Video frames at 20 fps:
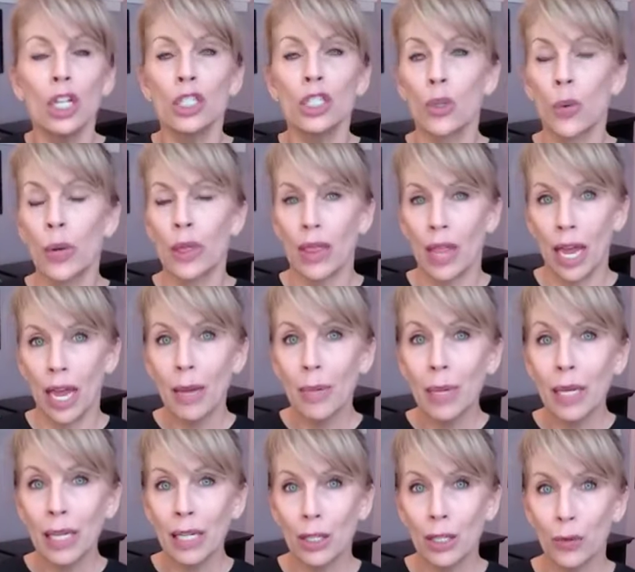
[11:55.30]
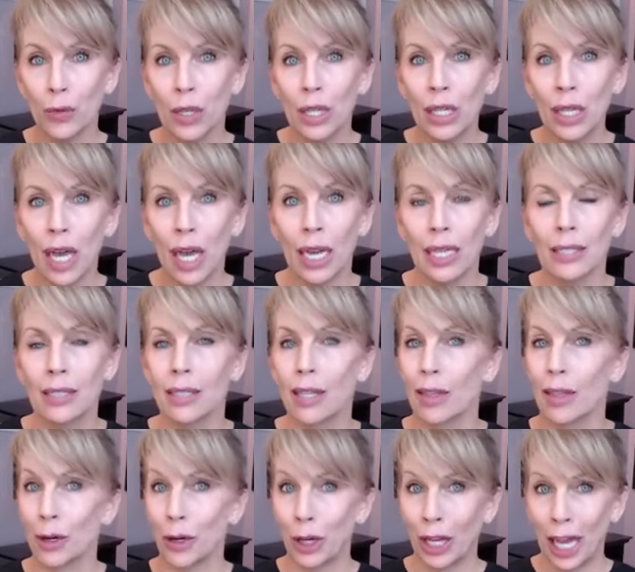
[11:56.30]
So when they begin to realize
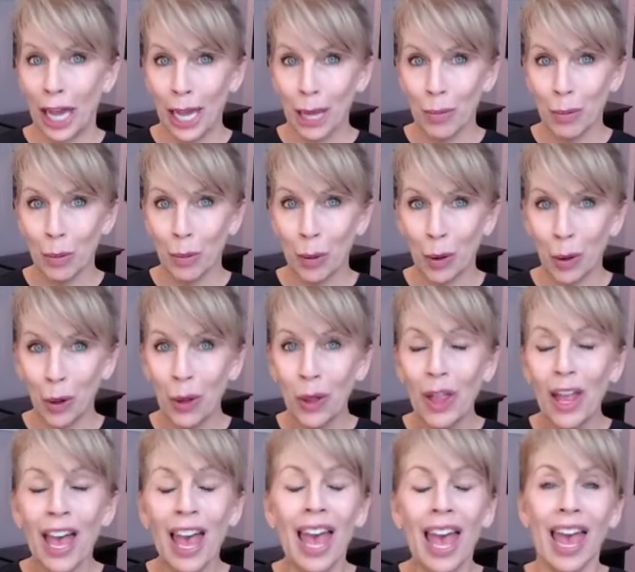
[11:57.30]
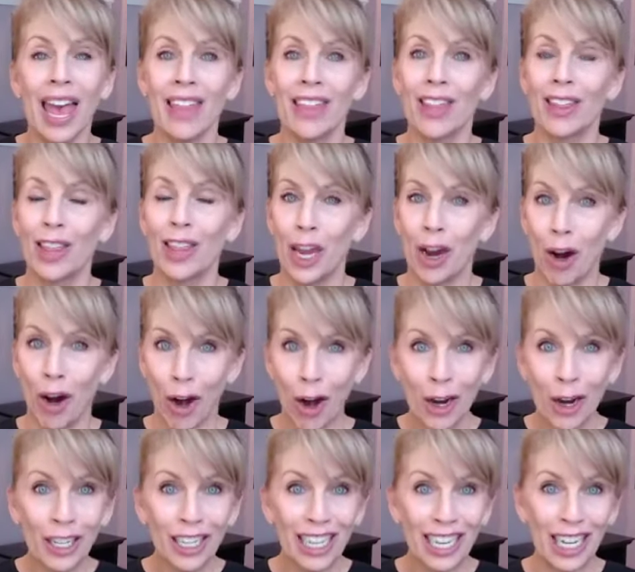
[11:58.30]
that they're capable and that they
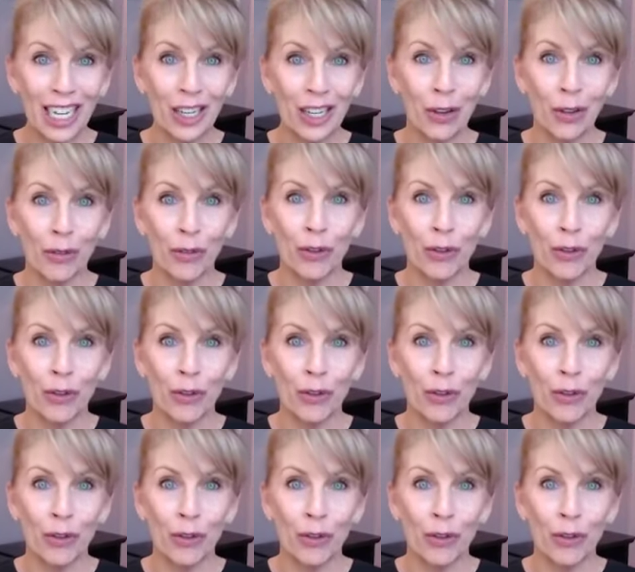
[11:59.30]
are going to eat new